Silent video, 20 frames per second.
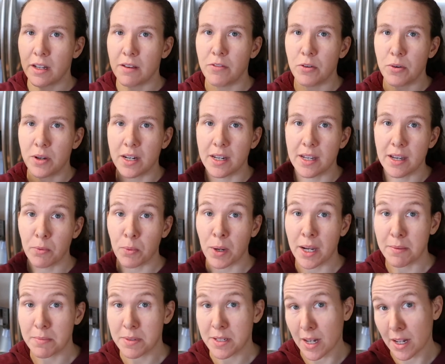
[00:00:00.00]
If you can get
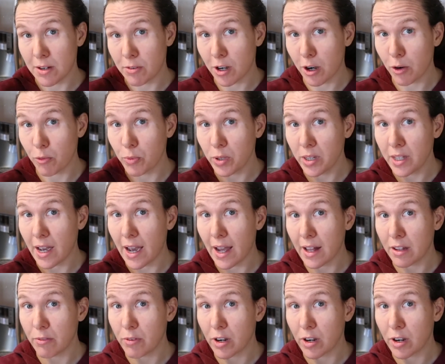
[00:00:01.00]
wipes, I'd really highly